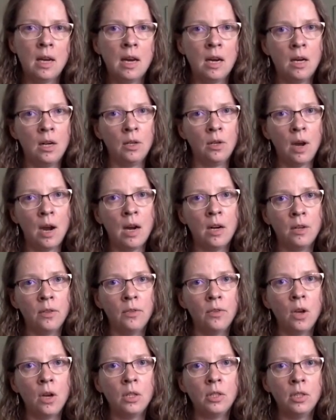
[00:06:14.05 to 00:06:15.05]
our
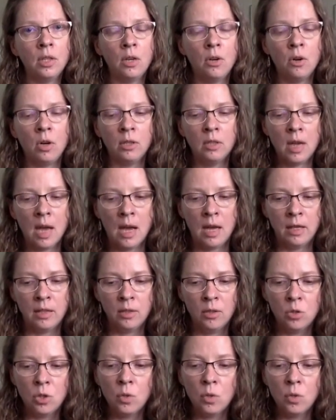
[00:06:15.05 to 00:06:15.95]
thoughts are not us.